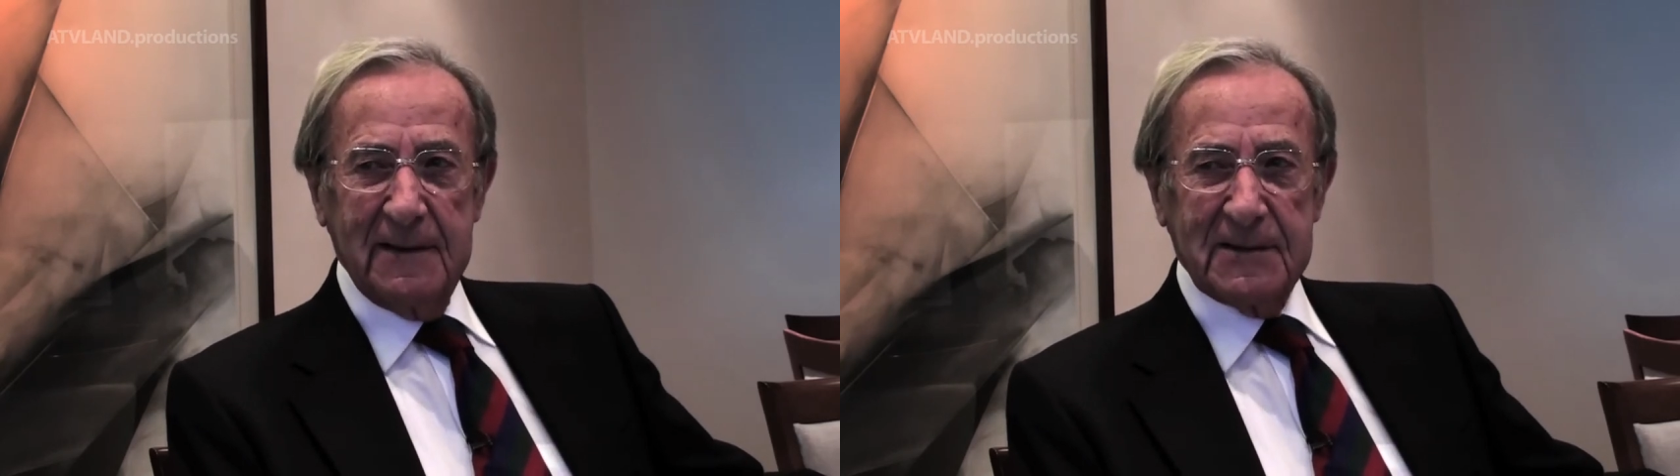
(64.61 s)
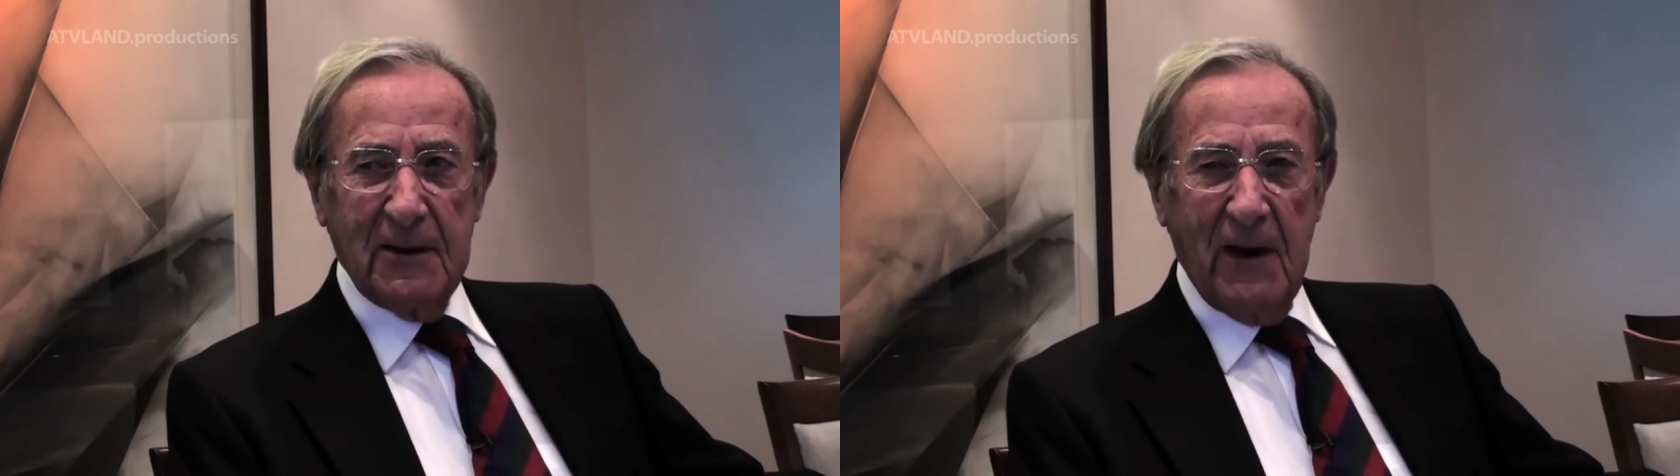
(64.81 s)

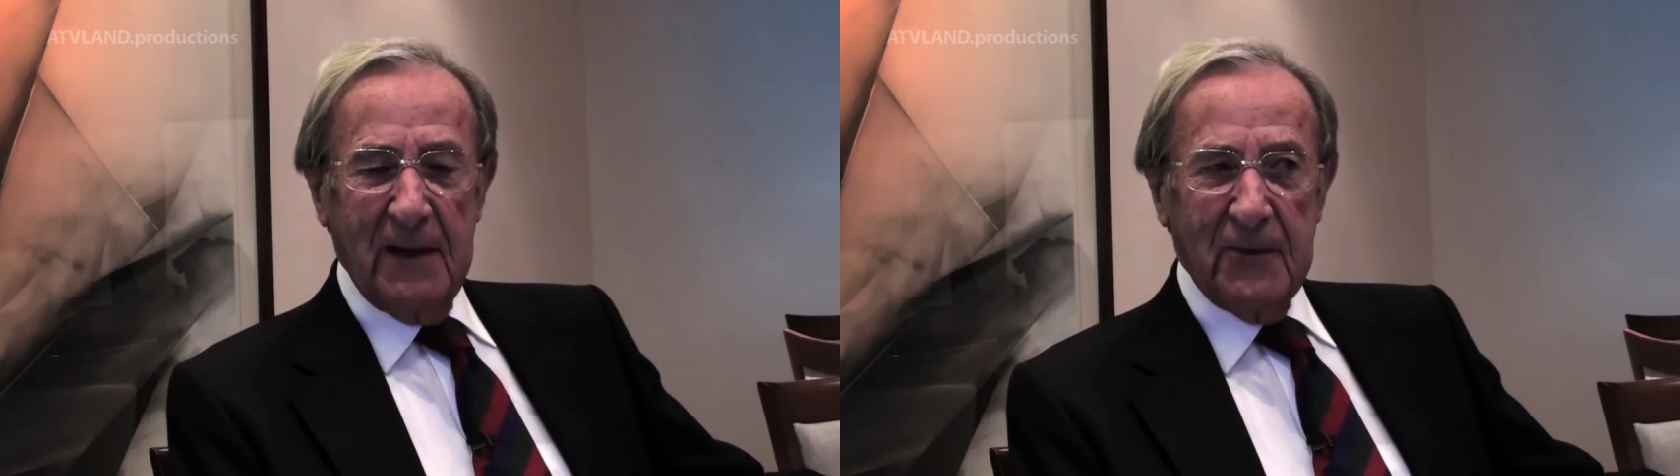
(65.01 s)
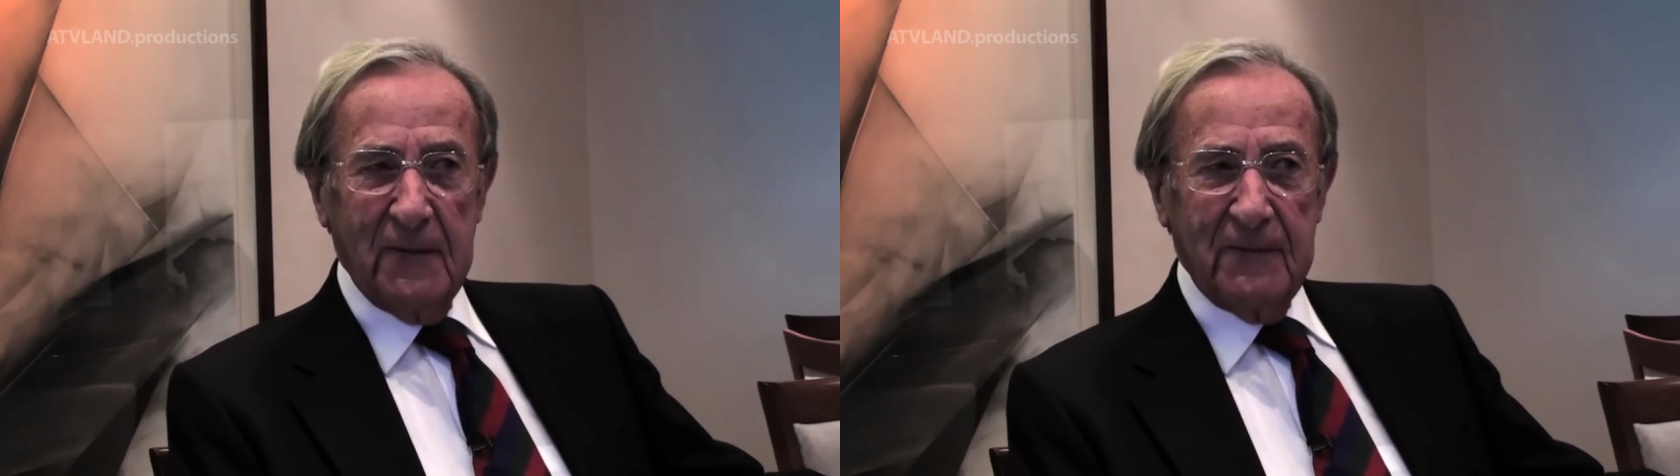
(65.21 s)
So
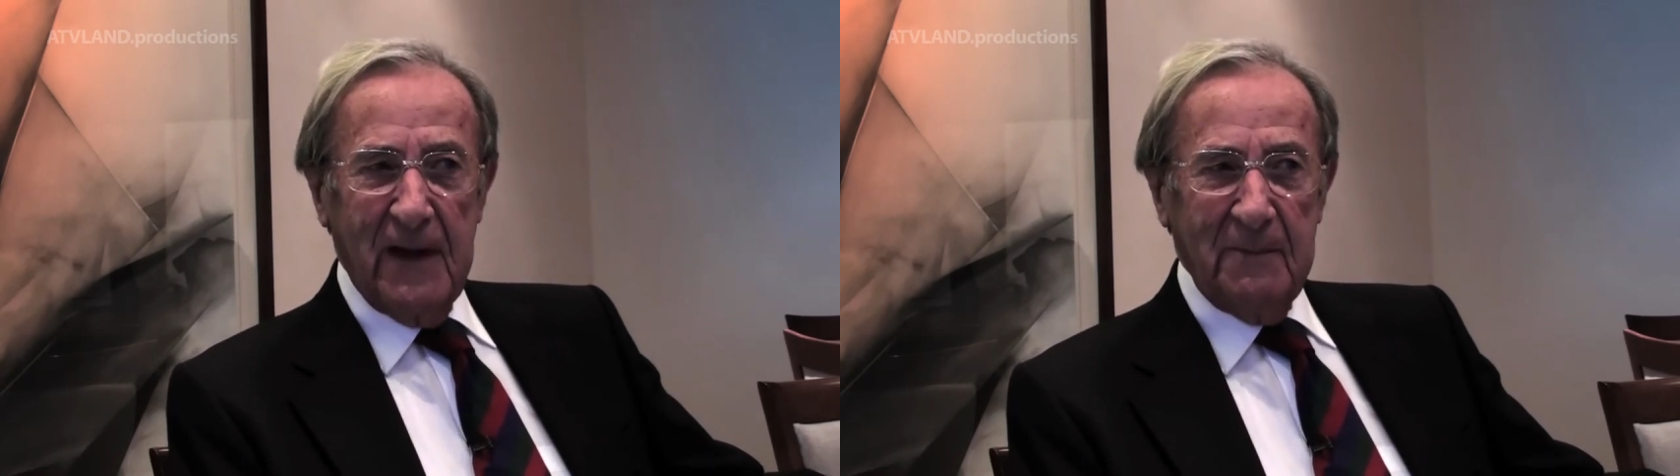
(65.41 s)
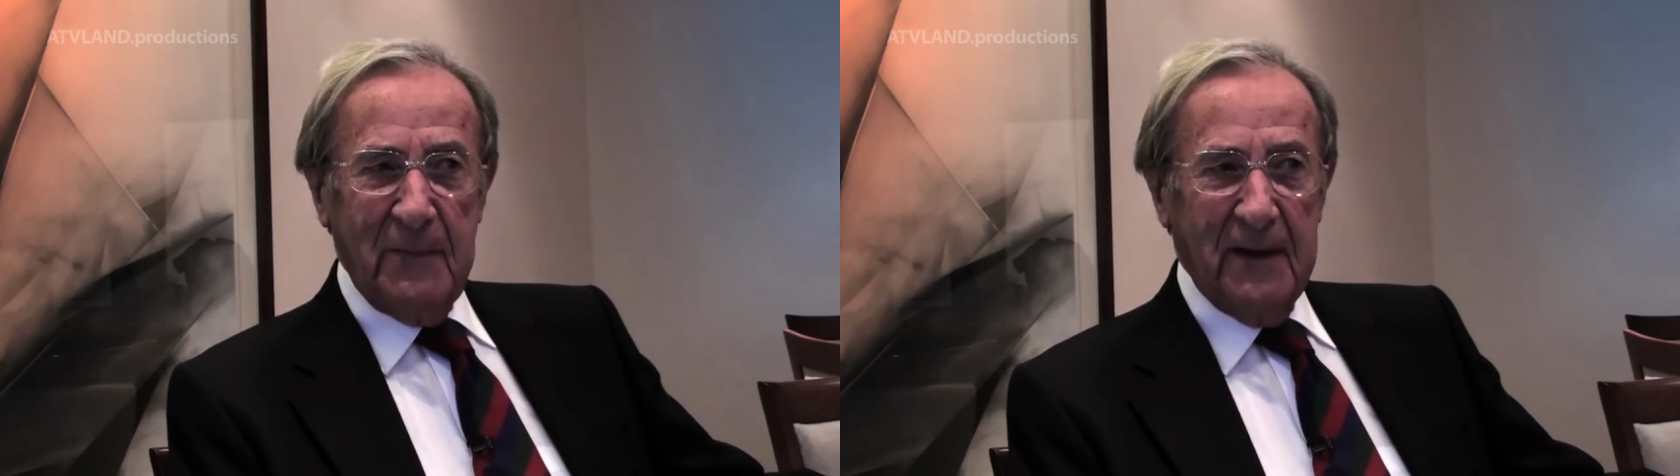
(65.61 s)
I thought,
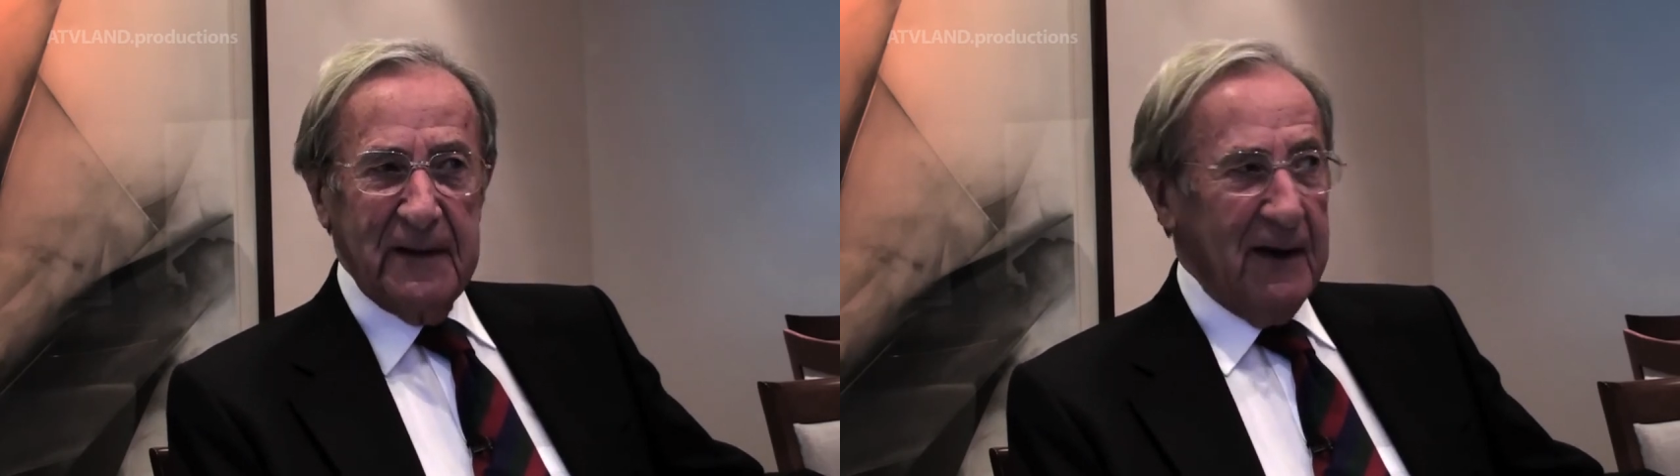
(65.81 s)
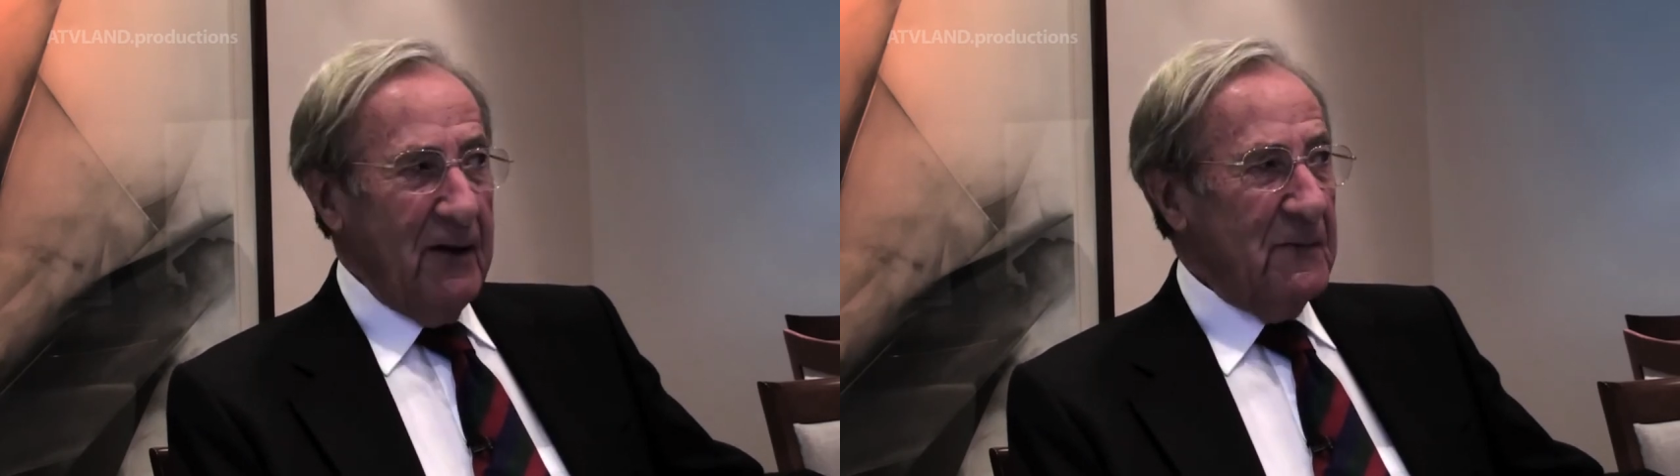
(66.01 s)
Val Parnell